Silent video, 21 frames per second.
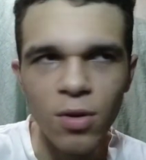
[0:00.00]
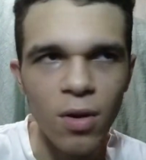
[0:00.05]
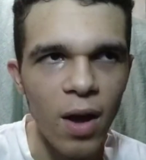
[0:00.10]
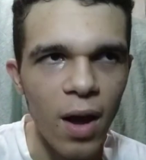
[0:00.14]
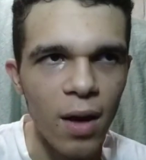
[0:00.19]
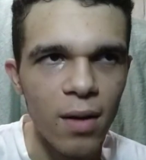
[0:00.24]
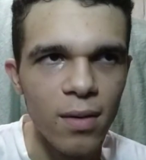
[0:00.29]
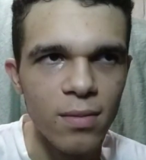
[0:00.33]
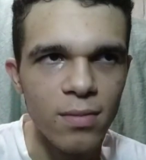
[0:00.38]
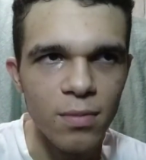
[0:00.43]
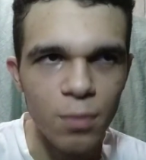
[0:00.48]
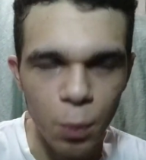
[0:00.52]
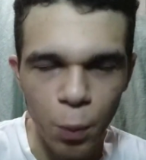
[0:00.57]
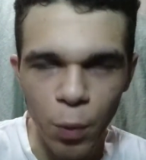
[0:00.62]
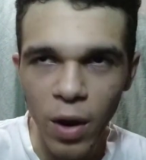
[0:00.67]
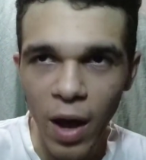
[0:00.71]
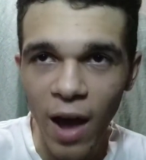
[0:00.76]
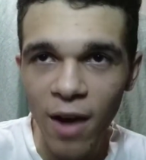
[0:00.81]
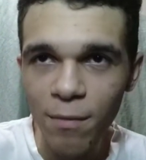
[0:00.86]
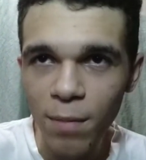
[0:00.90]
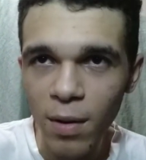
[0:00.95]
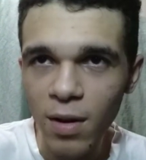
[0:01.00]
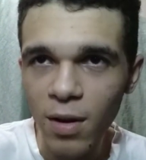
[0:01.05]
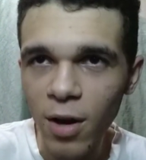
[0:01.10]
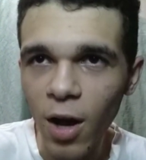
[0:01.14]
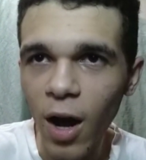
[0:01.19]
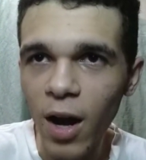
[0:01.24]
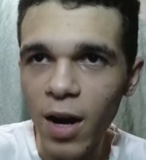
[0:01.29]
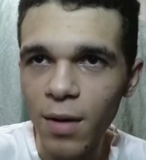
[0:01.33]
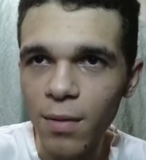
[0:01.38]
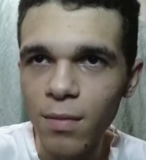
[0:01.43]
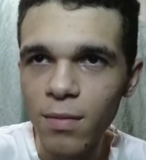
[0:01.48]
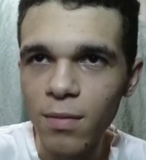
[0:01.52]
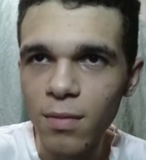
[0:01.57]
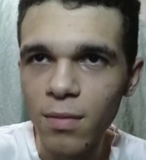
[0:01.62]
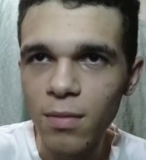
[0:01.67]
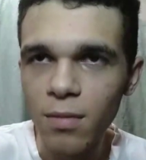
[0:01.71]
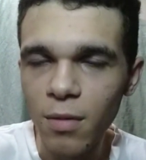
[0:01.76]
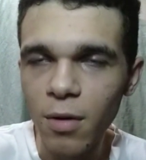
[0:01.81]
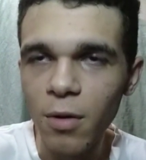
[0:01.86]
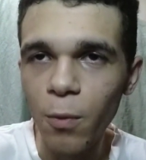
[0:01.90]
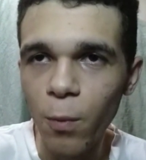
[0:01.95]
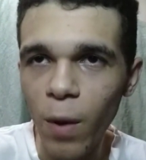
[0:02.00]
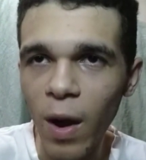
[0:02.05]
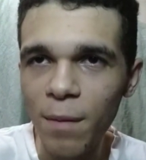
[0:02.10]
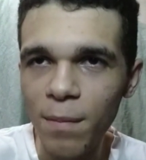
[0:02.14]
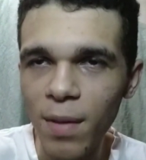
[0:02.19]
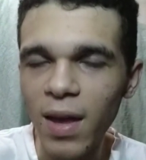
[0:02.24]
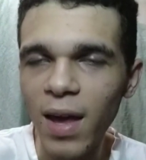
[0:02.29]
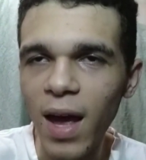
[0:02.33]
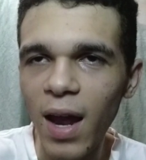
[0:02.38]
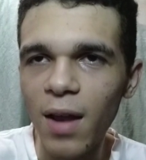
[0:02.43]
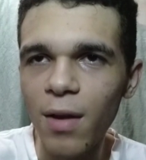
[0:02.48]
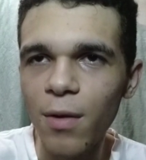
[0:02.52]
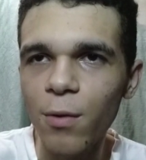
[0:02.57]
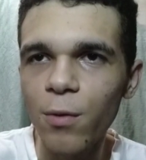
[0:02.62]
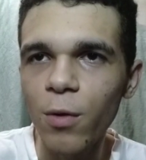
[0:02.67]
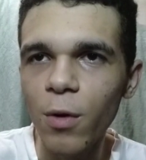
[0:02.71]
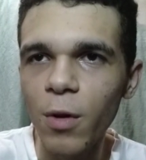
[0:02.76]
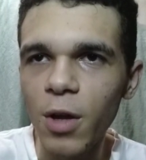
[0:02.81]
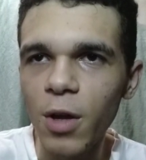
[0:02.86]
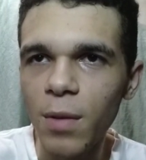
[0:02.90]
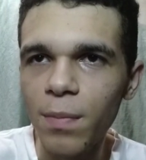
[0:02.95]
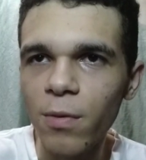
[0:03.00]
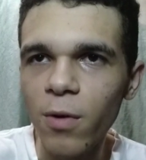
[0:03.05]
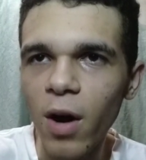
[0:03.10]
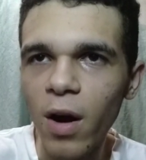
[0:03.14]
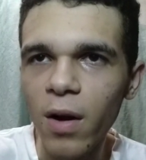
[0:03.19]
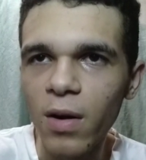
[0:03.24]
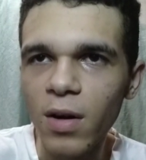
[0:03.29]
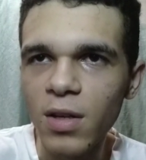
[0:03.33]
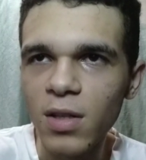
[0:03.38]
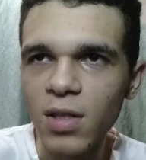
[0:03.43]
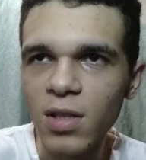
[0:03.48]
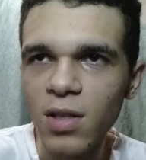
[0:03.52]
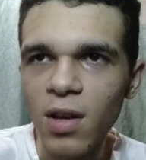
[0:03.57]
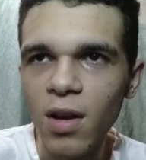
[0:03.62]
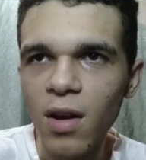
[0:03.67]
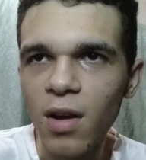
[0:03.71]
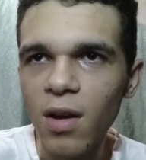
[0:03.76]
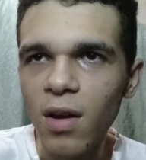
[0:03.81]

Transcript: So yeah, we have been gotten, we have been getting really good progress.